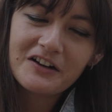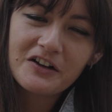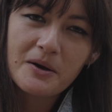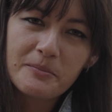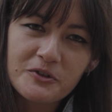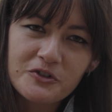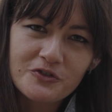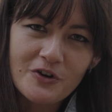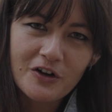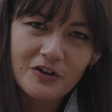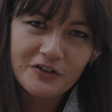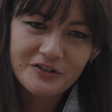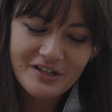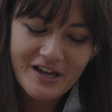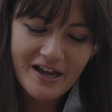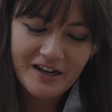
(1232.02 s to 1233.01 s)
a couple
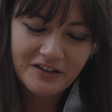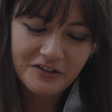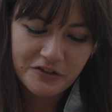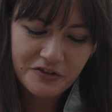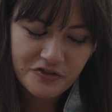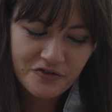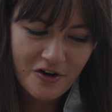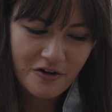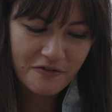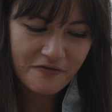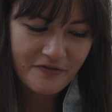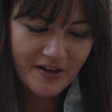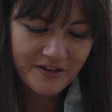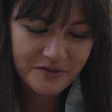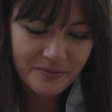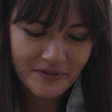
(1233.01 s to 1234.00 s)
struggles. I had a little struggle
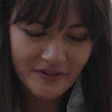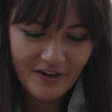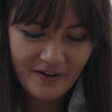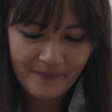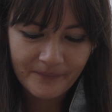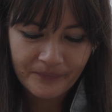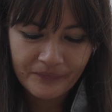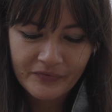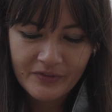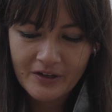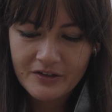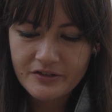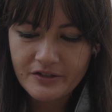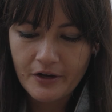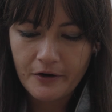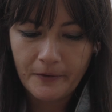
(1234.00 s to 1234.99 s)
fest with
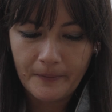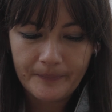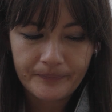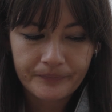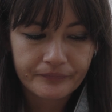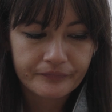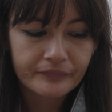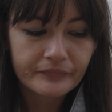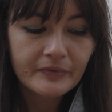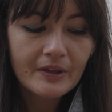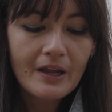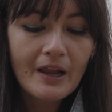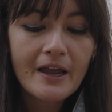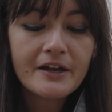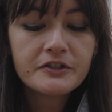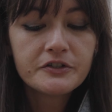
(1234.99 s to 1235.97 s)
it. So
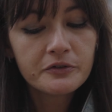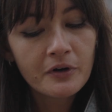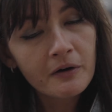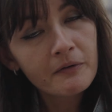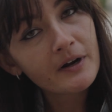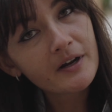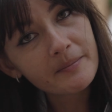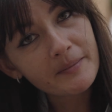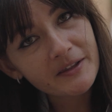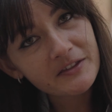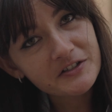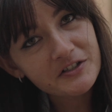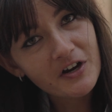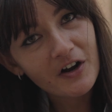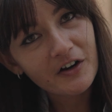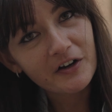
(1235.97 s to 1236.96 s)
I do not recommend the
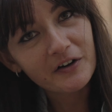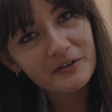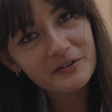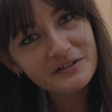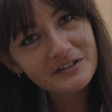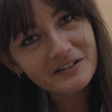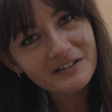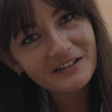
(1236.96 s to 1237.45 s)
tacos,